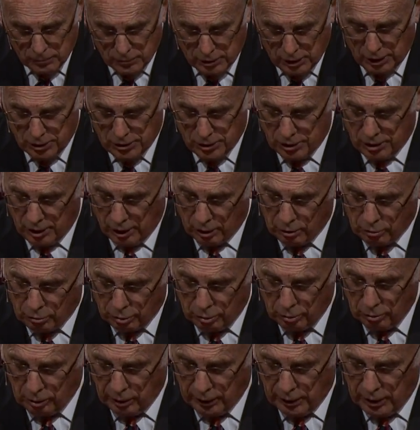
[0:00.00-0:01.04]
Jesus said,
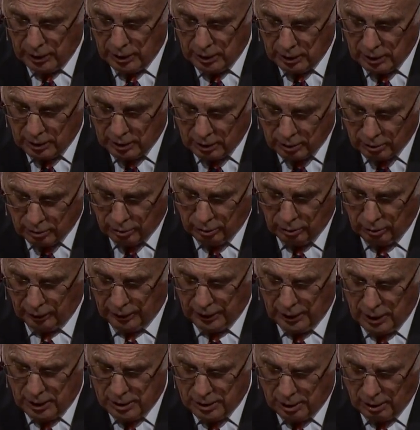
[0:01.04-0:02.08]
truly
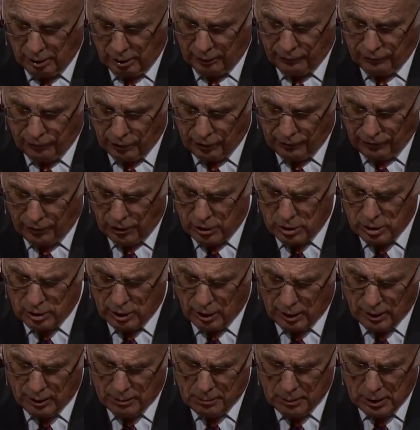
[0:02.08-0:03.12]
truly. He's hearing for the first
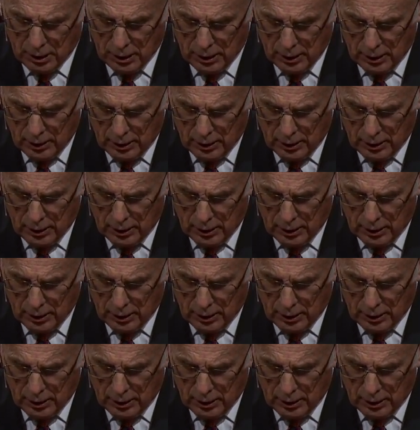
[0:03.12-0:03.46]
time